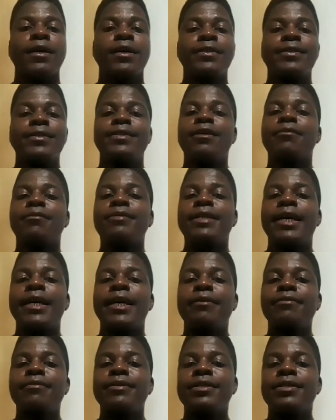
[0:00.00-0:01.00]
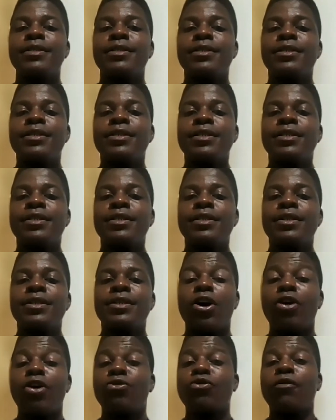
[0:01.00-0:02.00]
Sometimes
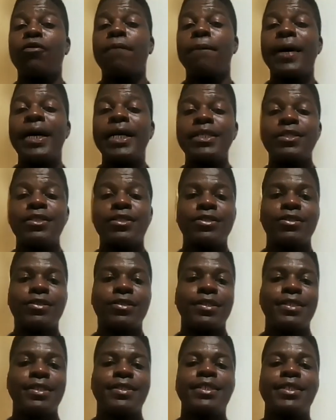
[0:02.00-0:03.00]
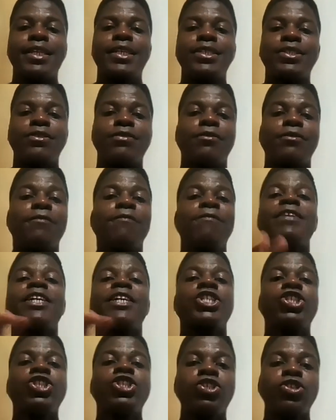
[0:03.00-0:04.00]
a romance, in the sense of a
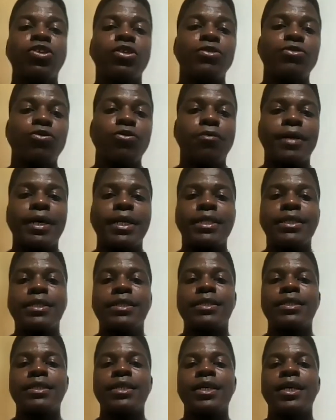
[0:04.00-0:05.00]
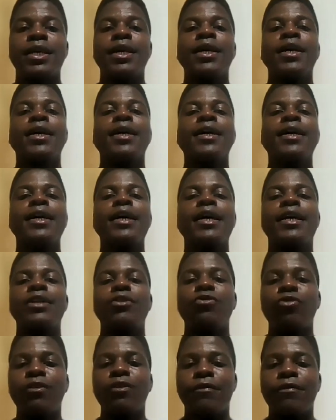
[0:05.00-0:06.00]
fictional romance,
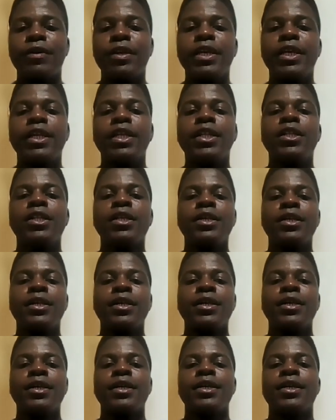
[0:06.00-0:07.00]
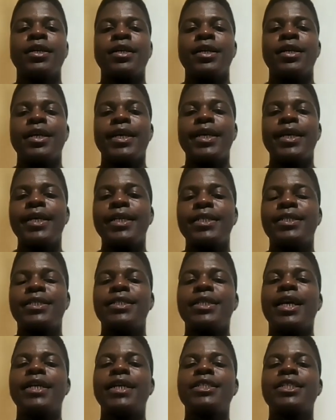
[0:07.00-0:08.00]
can reveal
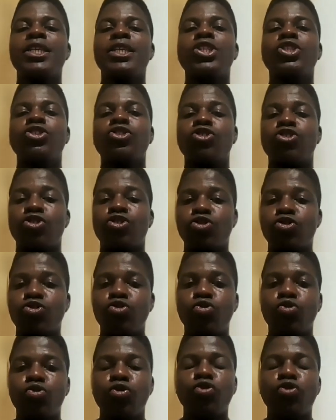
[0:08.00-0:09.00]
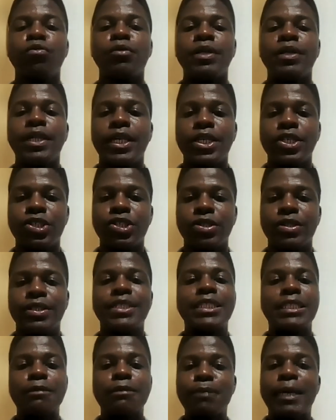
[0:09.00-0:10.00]
insights into true human nature,
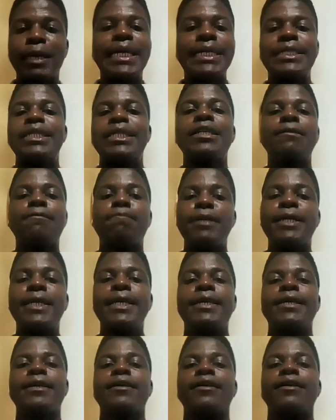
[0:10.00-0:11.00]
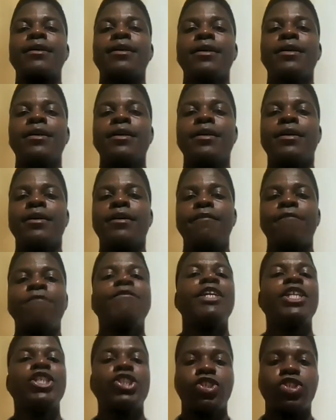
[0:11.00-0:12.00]
despite it being
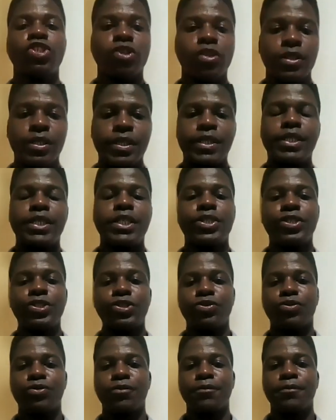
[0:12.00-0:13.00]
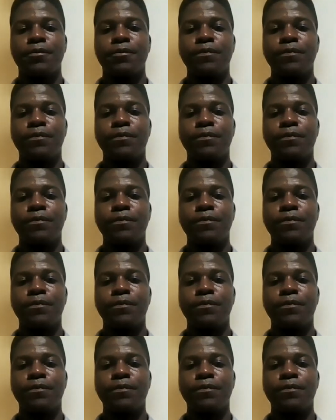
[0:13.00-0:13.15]
fictional in nature.